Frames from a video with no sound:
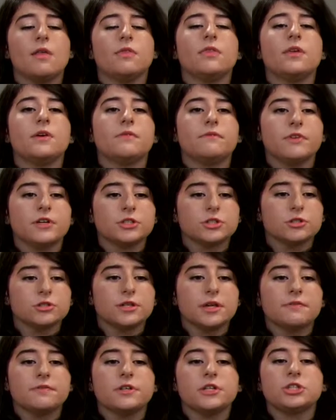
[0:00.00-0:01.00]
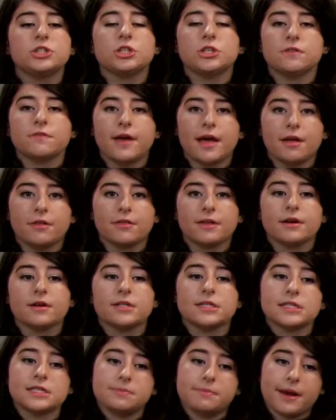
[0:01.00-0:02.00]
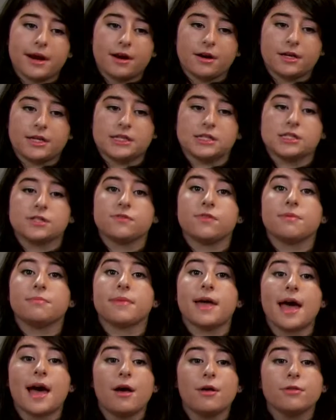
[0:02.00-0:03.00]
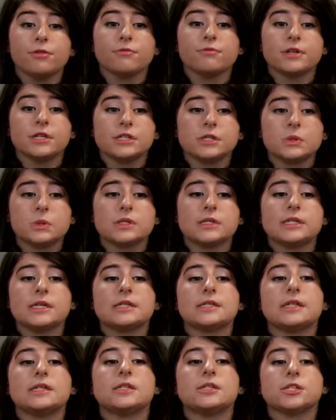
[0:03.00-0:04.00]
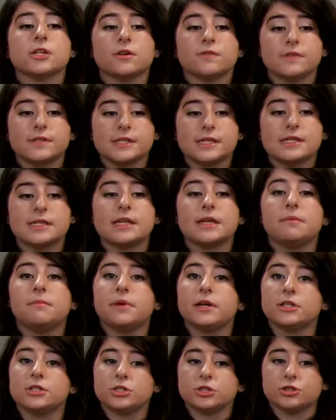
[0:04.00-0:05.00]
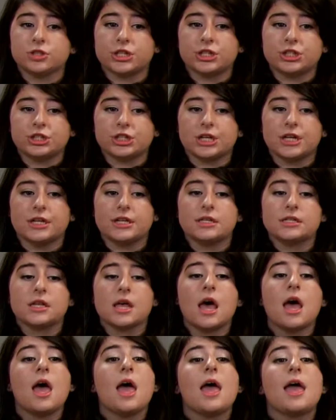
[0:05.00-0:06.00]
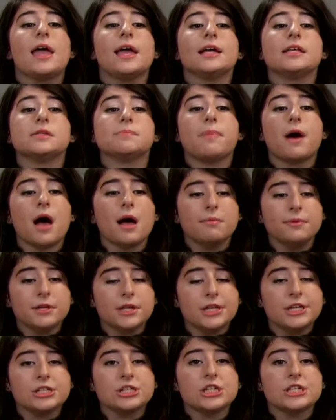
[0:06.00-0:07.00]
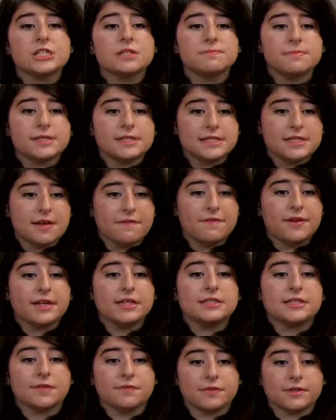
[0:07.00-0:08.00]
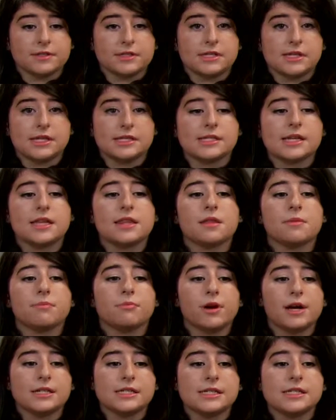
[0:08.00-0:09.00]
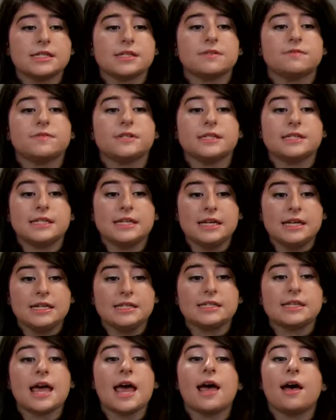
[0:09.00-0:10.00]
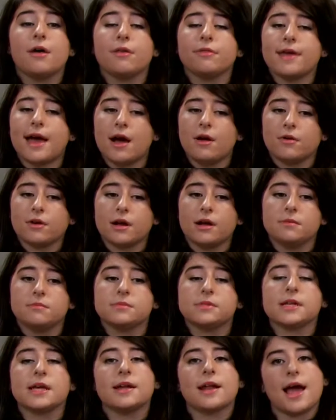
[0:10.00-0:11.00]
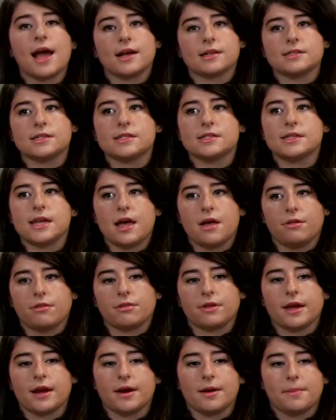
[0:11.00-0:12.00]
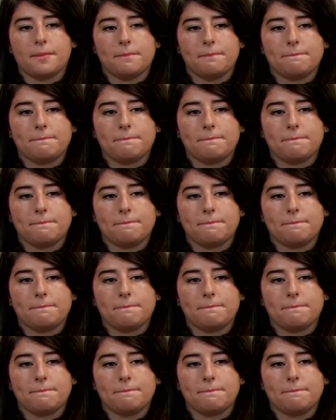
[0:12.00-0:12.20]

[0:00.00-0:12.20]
The official definition of healthcare disparities from the Health Resources and Services Administration is population-specific differences in the presence of disease, health outcomes, and access to healthcare.